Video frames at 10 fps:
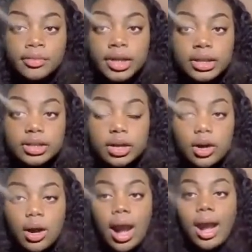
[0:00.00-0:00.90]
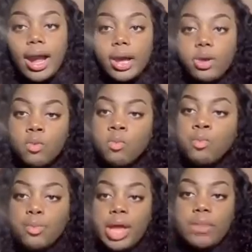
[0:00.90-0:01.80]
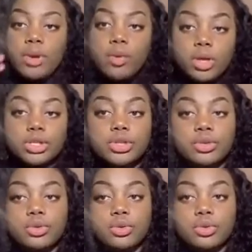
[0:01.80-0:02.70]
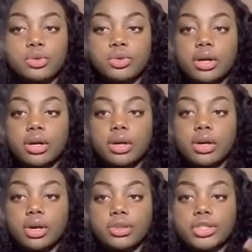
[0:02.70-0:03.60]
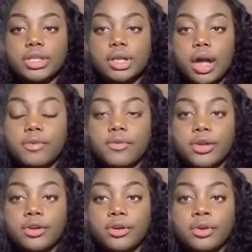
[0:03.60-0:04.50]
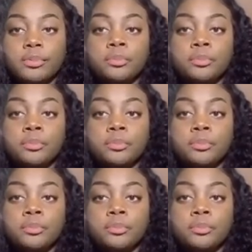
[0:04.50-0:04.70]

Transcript: So I maybe want to go into the law field